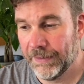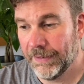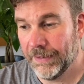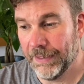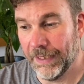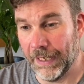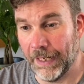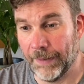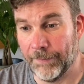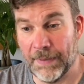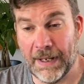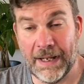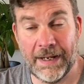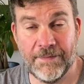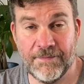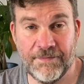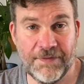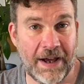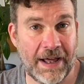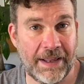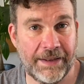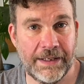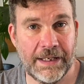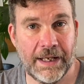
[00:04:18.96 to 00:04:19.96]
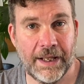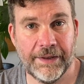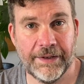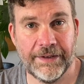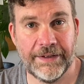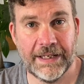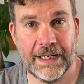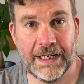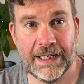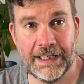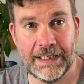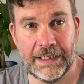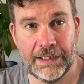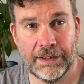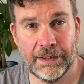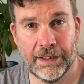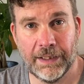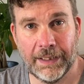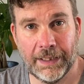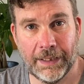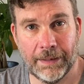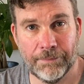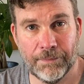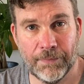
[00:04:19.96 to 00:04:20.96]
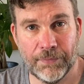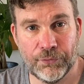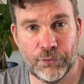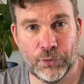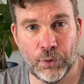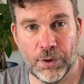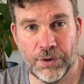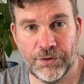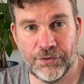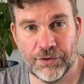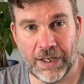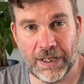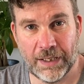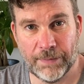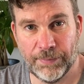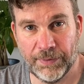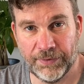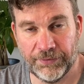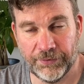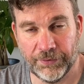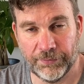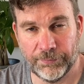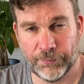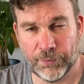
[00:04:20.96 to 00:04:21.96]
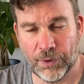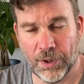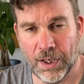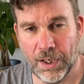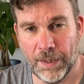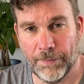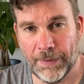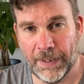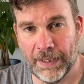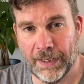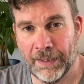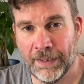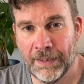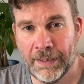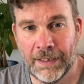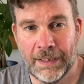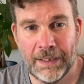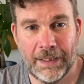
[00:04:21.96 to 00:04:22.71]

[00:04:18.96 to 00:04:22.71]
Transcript: Um, and in fact, the other day, um, Troy up a subscriber,